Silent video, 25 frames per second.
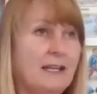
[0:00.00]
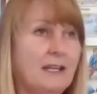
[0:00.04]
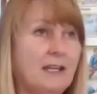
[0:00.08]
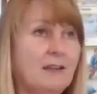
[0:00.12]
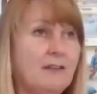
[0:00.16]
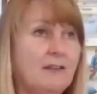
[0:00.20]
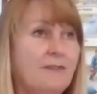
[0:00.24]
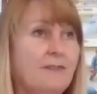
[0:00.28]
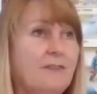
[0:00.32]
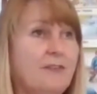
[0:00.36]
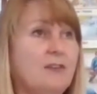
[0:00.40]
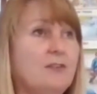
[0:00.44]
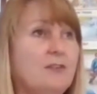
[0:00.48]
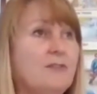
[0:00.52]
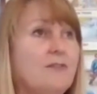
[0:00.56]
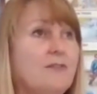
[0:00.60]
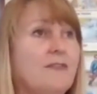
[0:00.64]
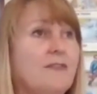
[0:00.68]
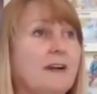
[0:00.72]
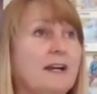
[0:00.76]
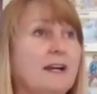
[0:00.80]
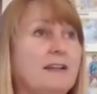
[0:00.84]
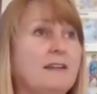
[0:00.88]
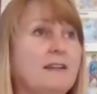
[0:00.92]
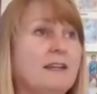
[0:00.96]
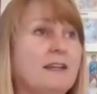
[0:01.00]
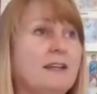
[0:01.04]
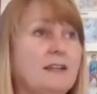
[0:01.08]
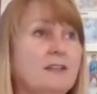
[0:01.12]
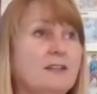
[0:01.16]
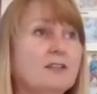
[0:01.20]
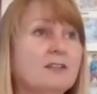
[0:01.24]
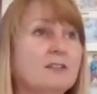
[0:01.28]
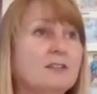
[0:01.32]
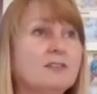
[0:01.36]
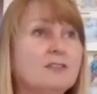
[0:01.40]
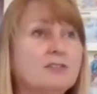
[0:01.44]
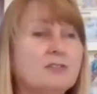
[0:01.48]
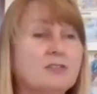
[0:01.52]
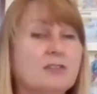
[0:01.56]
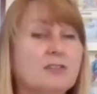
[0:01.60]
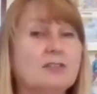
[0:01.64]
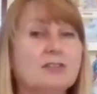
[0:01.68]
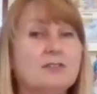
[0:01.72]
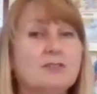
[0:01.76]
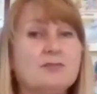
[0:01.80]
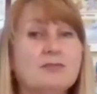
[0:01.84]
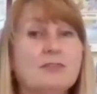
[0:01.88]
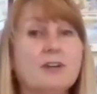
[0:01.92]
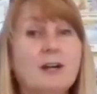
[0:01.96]
If you find that your
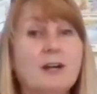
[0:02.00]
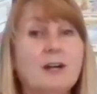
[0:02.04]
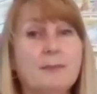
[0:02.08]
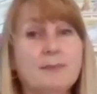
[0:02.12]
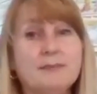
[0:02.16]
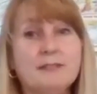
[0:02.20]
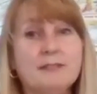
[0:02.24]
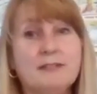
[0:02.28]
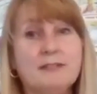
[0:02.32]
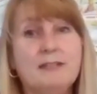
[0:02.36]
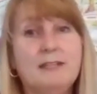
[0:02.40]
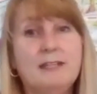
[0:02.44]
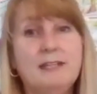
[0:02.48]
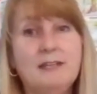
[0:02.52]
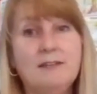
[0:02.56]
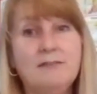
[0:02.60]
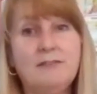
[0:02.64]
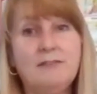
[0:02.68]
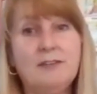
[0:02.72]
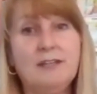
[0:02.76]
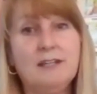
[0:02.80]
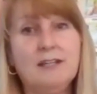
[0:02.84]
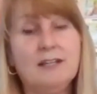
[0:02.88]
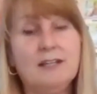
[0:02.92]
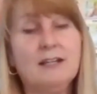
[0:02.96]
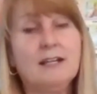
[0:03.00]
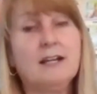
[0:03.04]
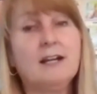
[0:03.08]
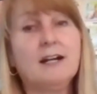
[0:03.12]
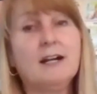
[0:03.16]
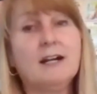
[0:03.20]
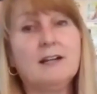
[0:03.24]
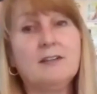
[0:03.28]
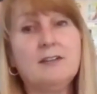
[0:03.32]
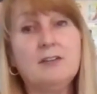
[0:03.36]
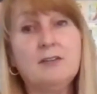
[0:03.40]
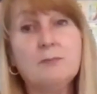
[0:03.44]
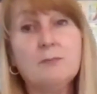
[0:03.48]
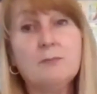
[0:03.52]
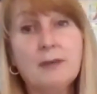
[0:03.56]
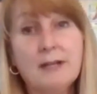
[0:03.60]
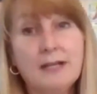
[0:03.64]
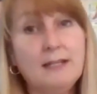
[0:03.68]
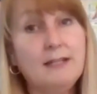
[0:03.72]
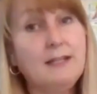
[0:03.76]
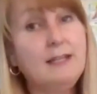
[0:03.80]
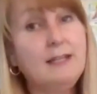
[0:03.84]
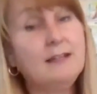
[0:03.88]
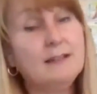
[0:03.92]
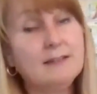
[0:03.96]
sugar drops in the evening, uh, you
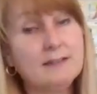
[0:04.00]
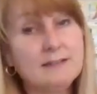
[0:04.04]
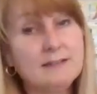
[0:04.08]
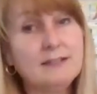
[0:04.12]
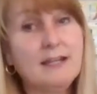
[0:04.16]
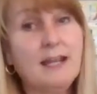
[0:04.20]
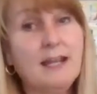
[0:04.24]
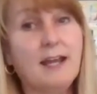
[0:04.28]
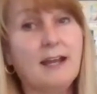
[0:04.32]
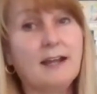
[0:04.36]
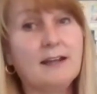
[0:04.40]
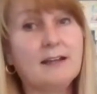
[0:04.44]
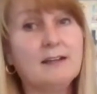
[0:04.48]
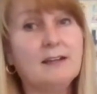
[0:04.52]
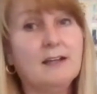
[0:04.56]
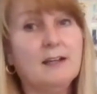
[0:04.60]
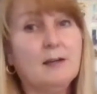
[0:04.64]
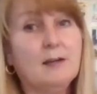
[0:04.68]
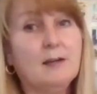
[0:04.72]
might need a snack